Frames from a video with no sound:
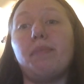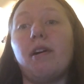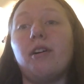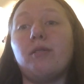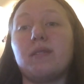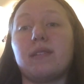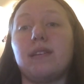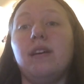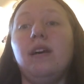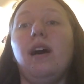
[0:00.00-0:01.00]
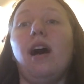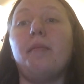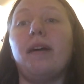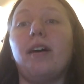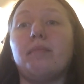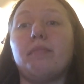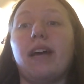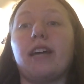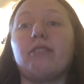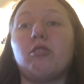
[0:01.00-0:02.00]
post about
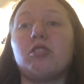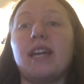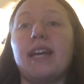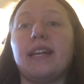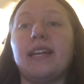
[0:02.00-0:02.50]
my crocheted